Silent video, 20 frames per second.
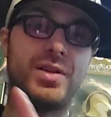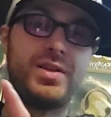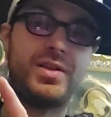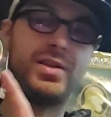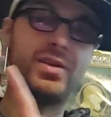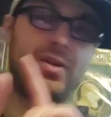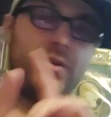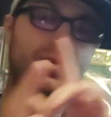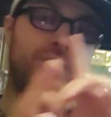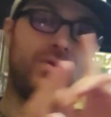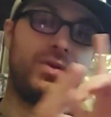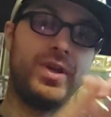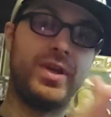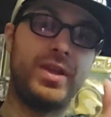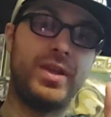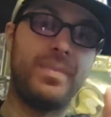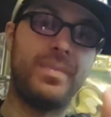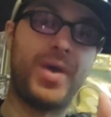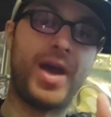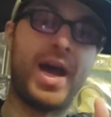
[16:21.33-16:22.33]
just, you know,
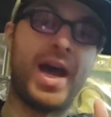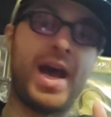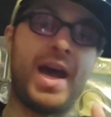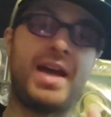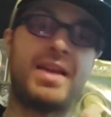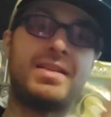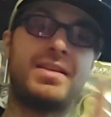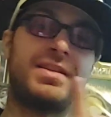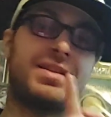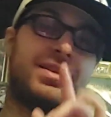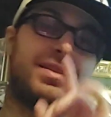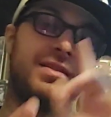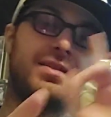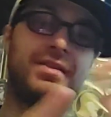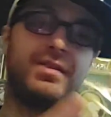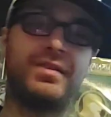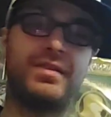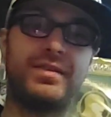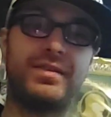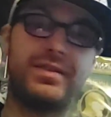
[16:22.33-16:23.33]
in the past
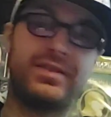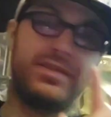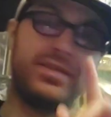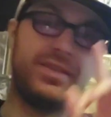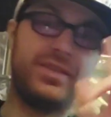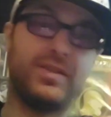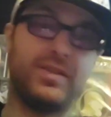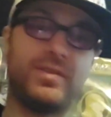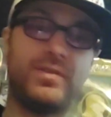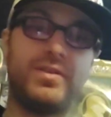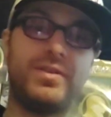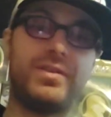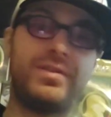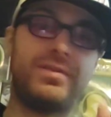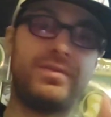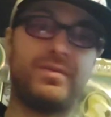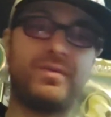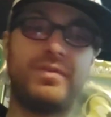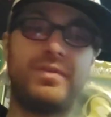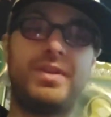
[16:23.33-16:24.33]
and, you know,
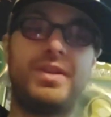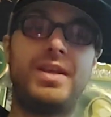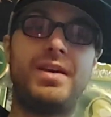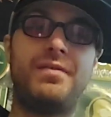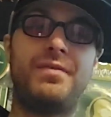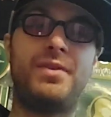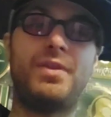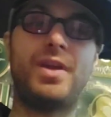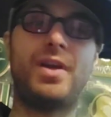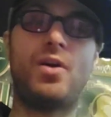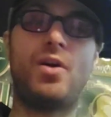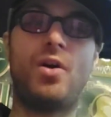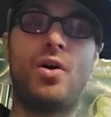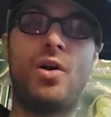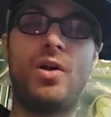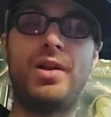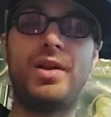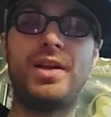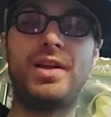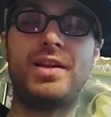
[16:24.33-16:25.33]
you're giving
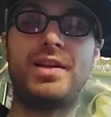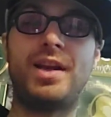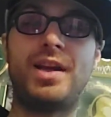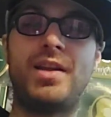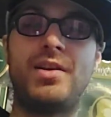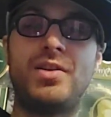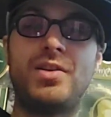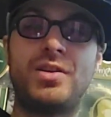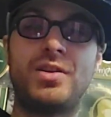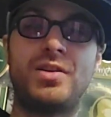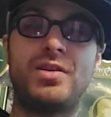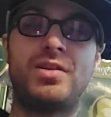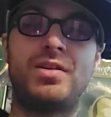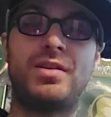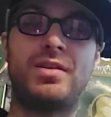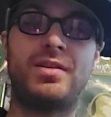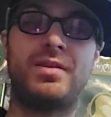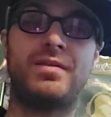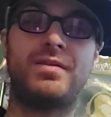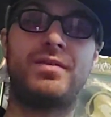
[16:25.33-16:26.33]
all the attention
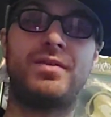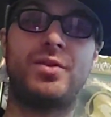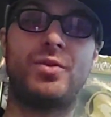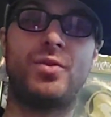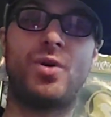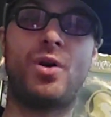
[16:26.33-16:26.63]
to the